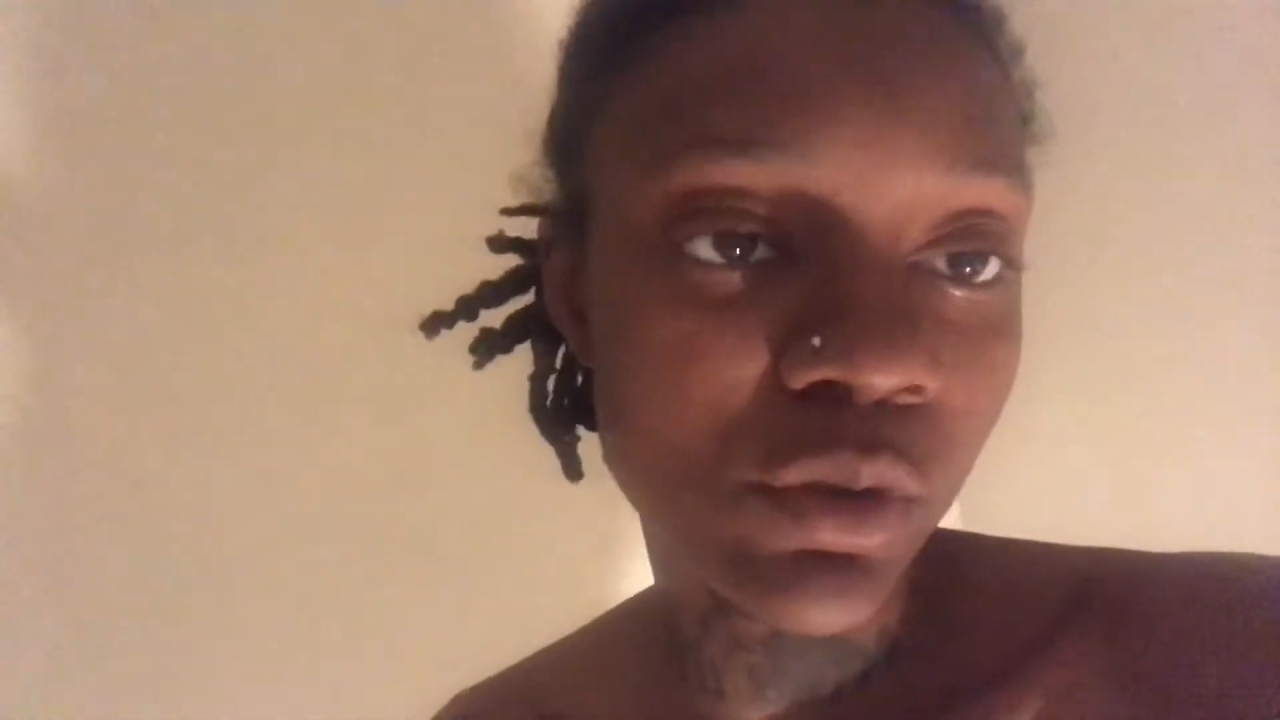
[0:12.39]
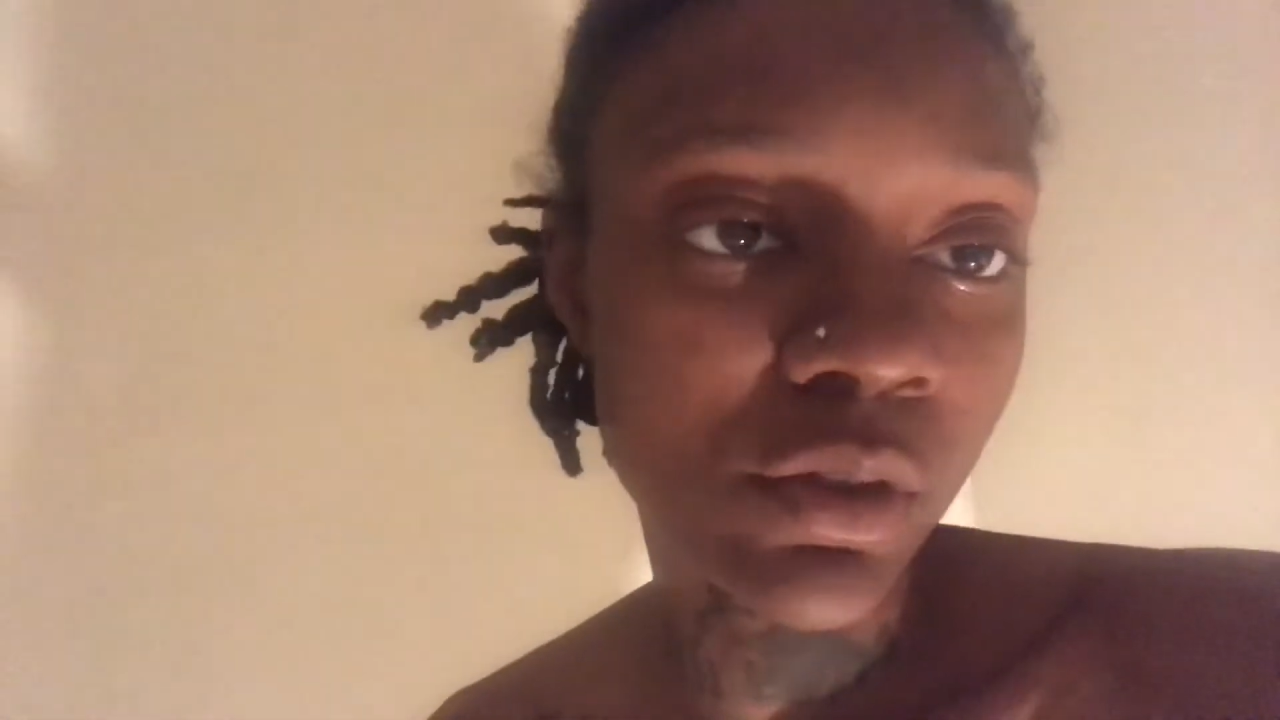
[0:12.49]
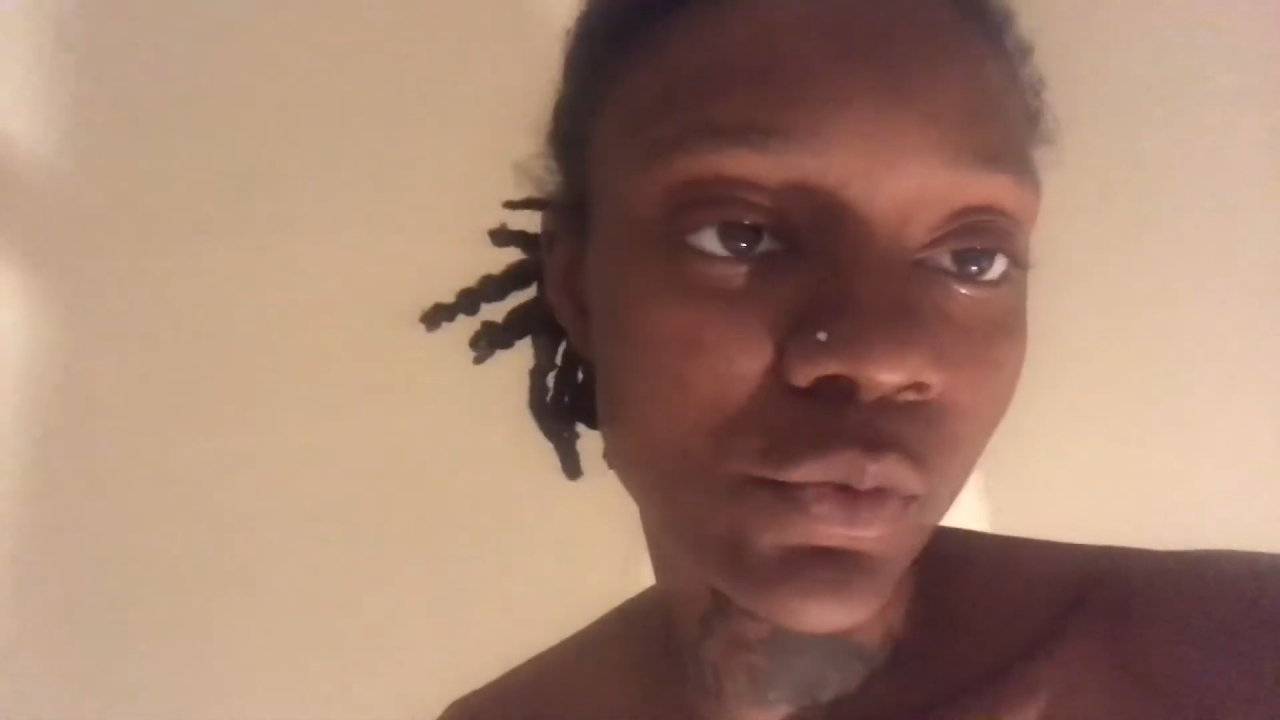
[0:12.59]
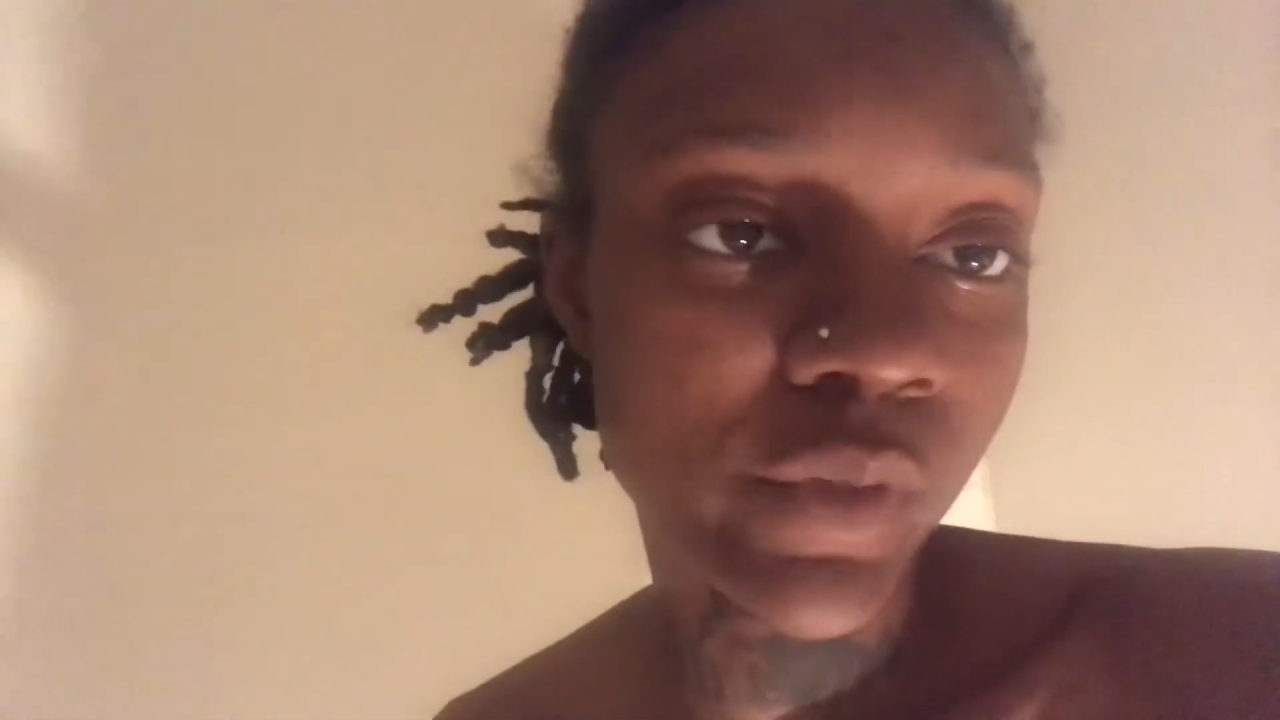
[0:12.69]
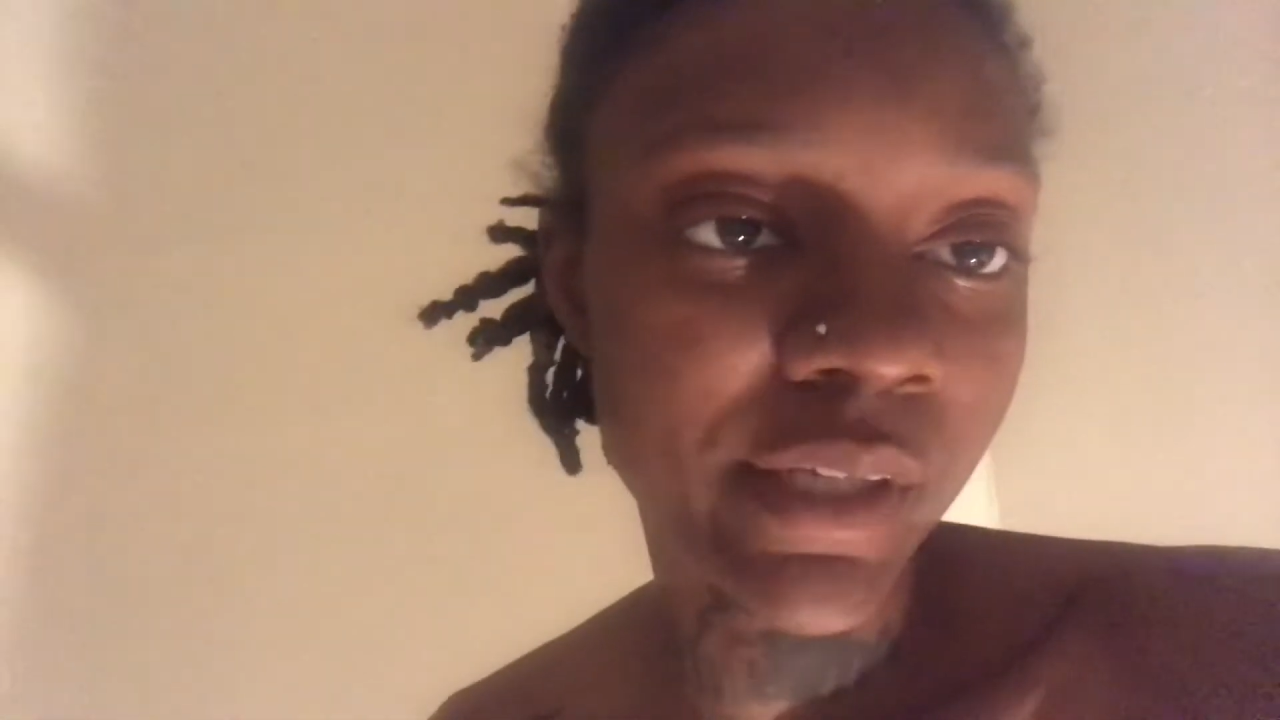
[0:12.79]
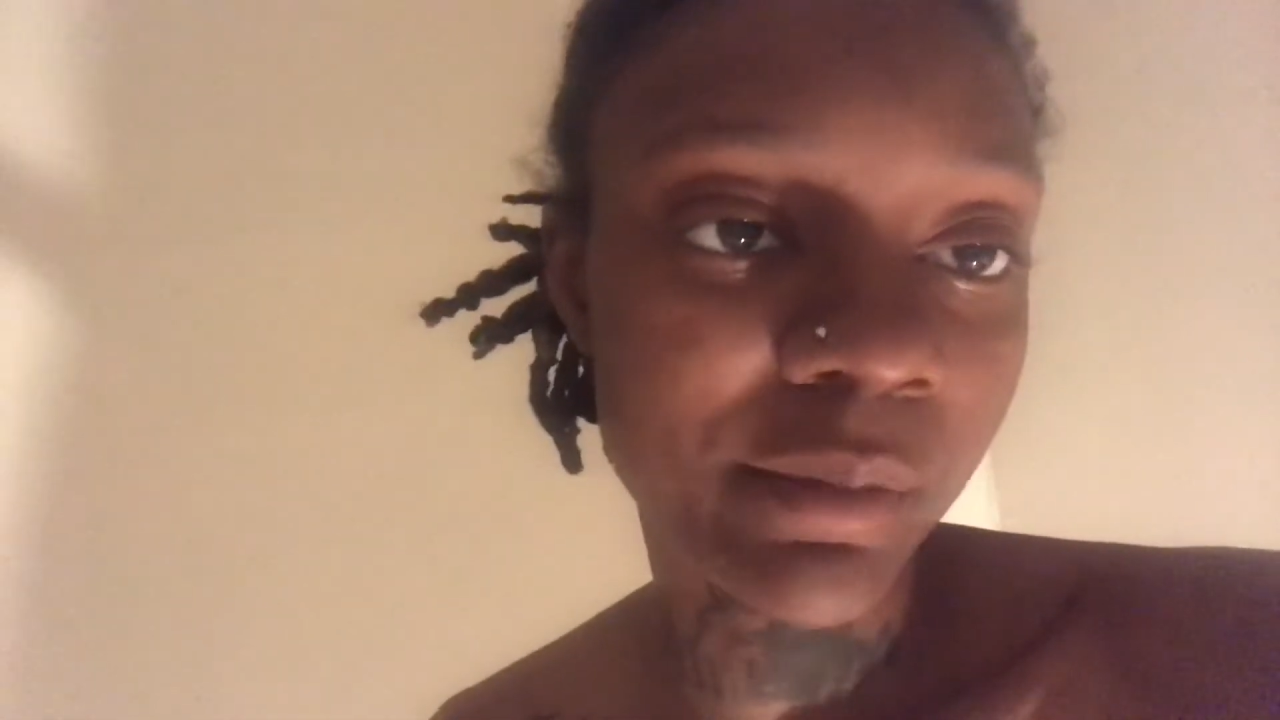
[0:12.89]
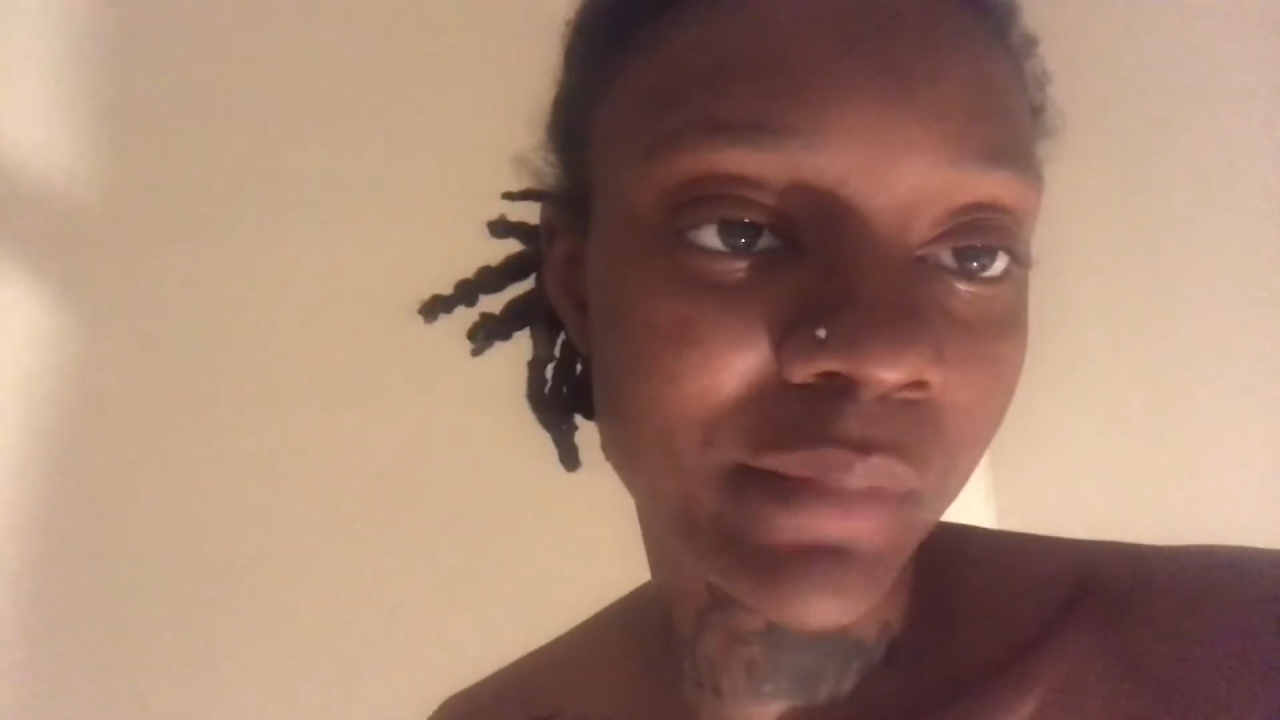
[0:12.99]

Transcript: aware of